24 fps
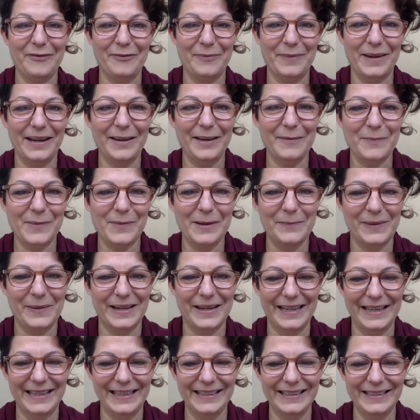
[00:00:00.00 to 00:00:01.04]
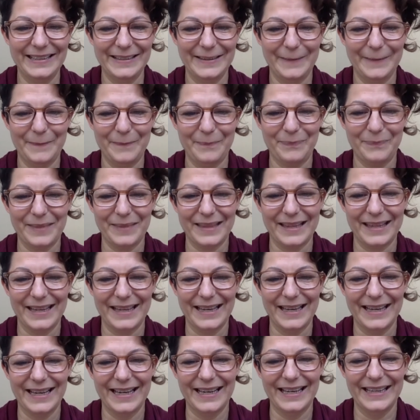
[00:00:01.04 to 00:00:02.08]
made up my mind,
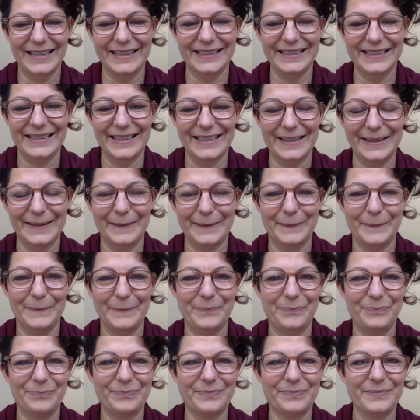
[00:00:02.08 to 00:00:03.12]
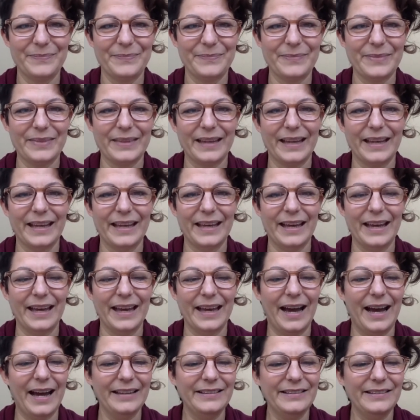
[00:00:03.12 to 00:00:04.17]
and
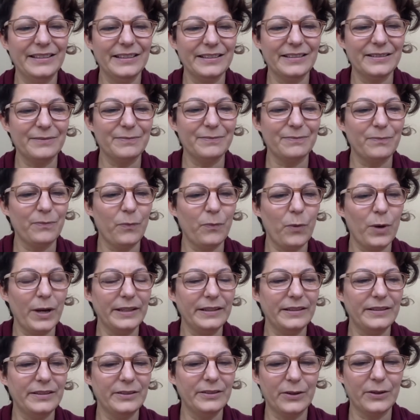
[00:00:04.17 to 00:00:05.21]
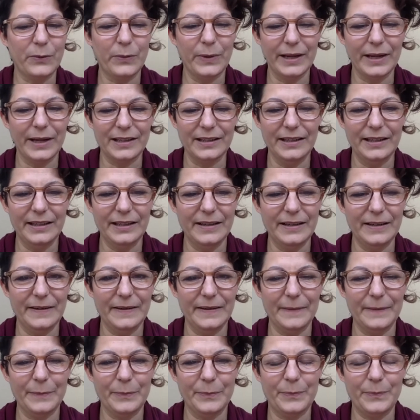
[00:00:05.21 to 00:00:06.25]
I just want to quickly
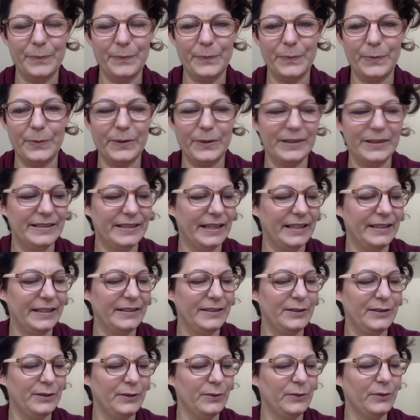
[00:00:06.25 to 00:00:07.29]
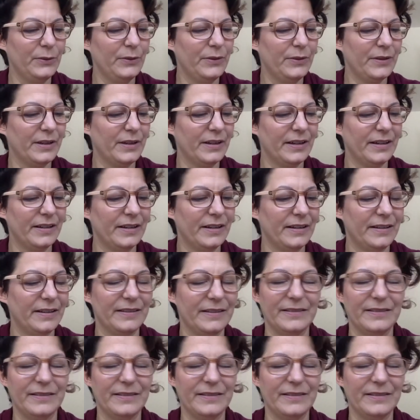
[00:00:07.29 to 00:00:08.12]
present you the